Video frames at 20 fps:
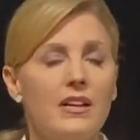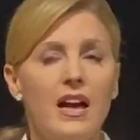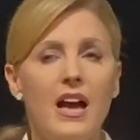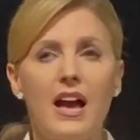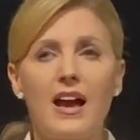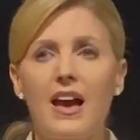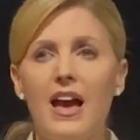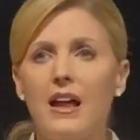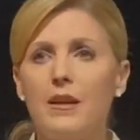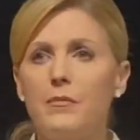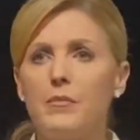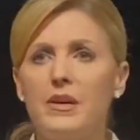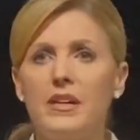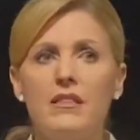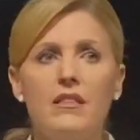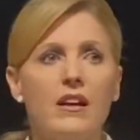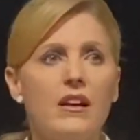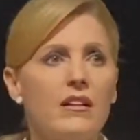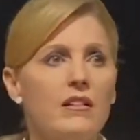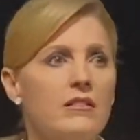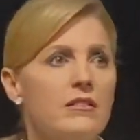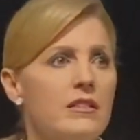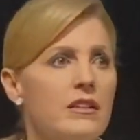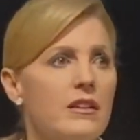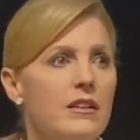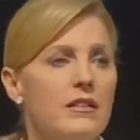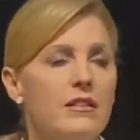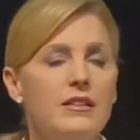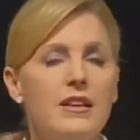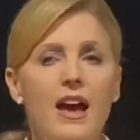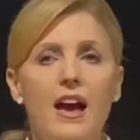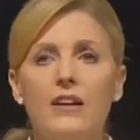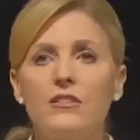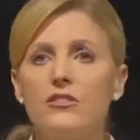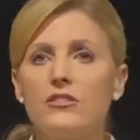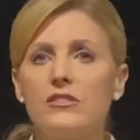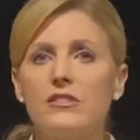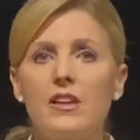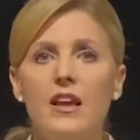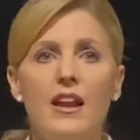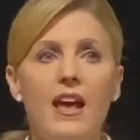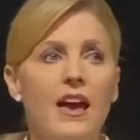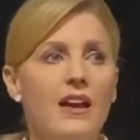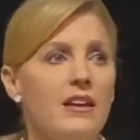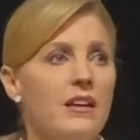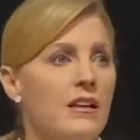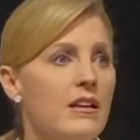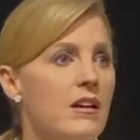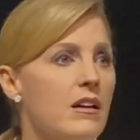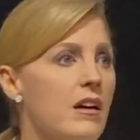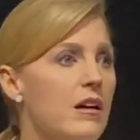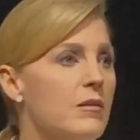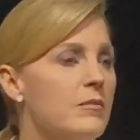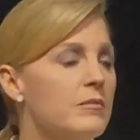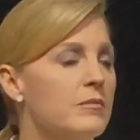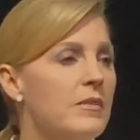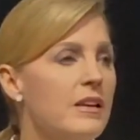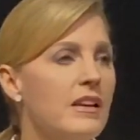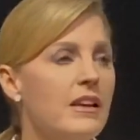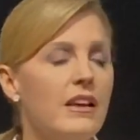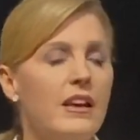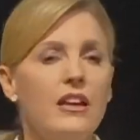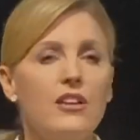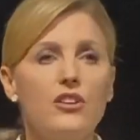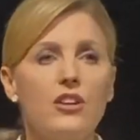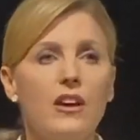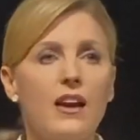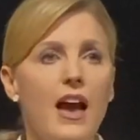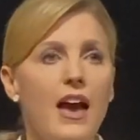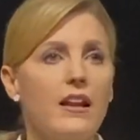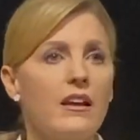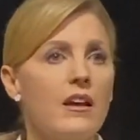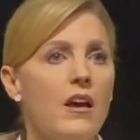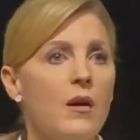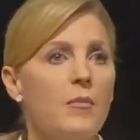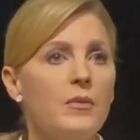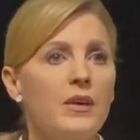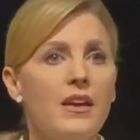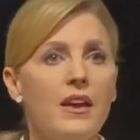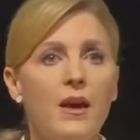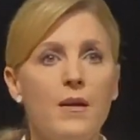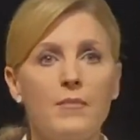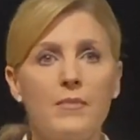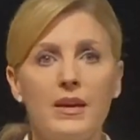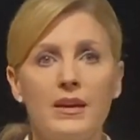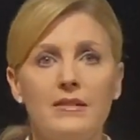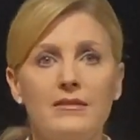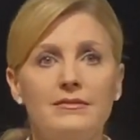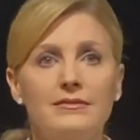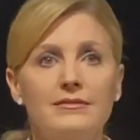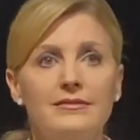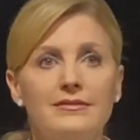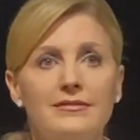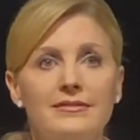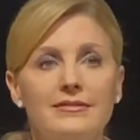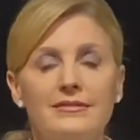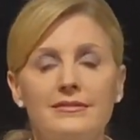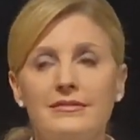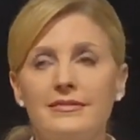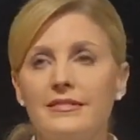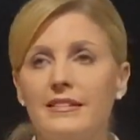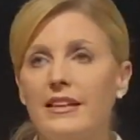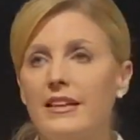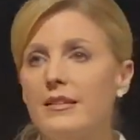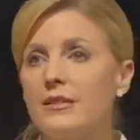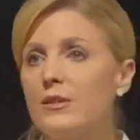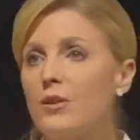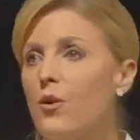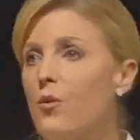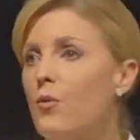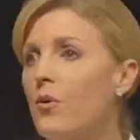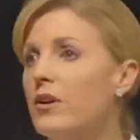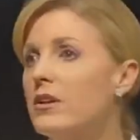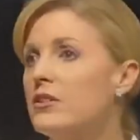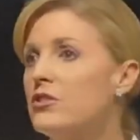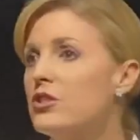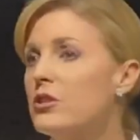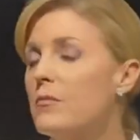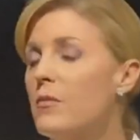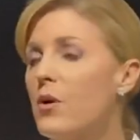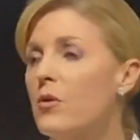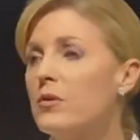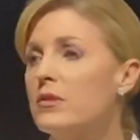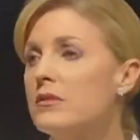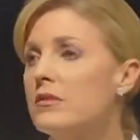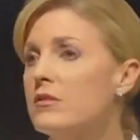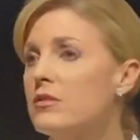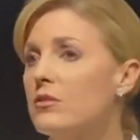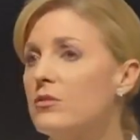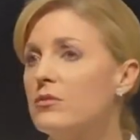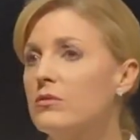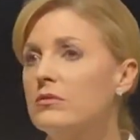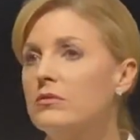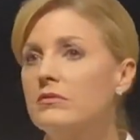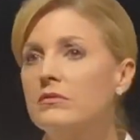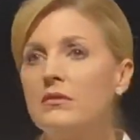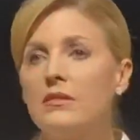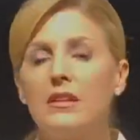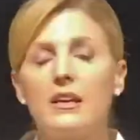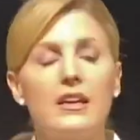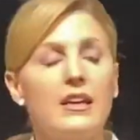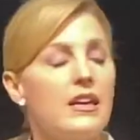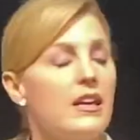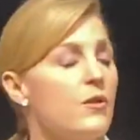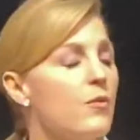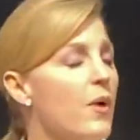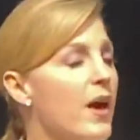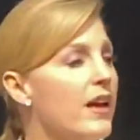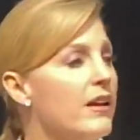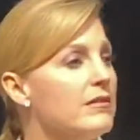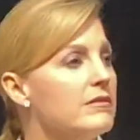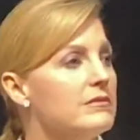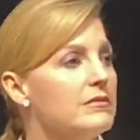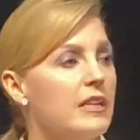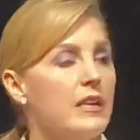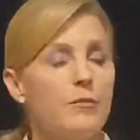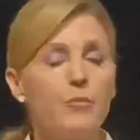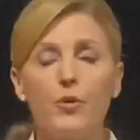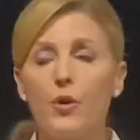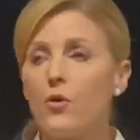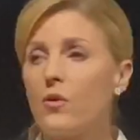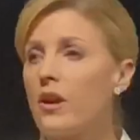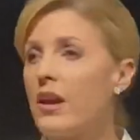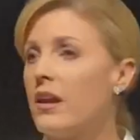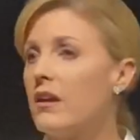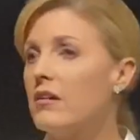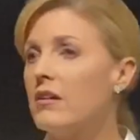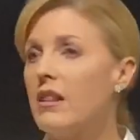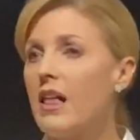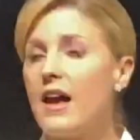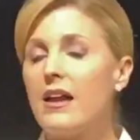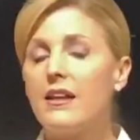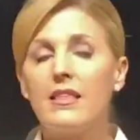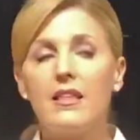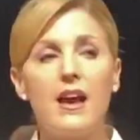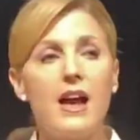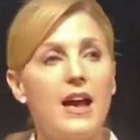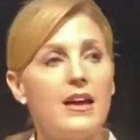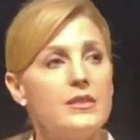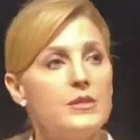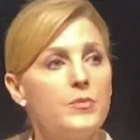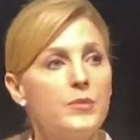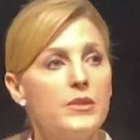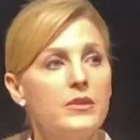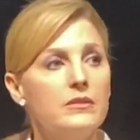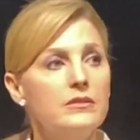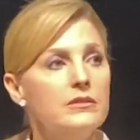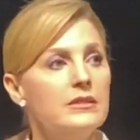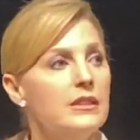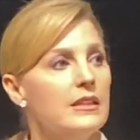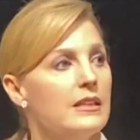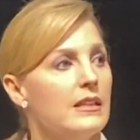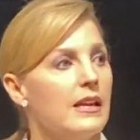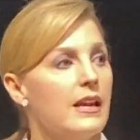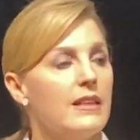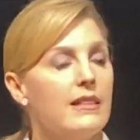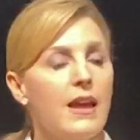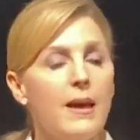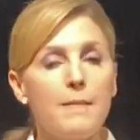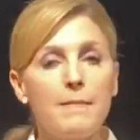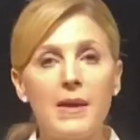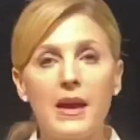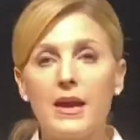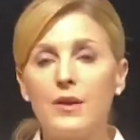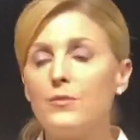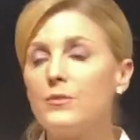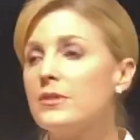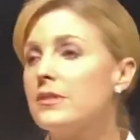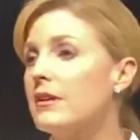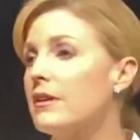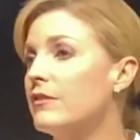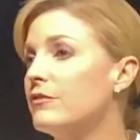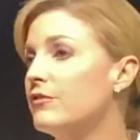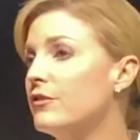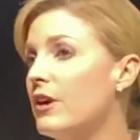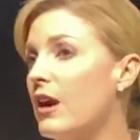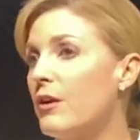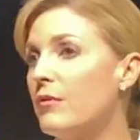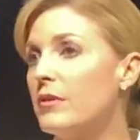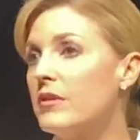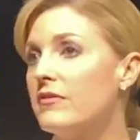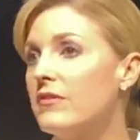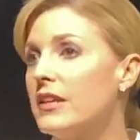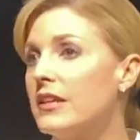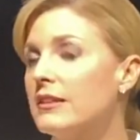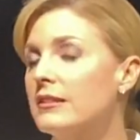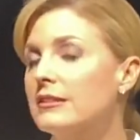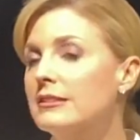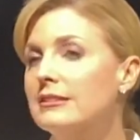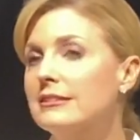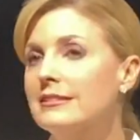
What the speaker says: I gotta be there. The doctor said I can come, and you gotta come and get me." And so what did Jim Owens do? He went, he broke Carol out of the hospital, and that man was there for our reveal.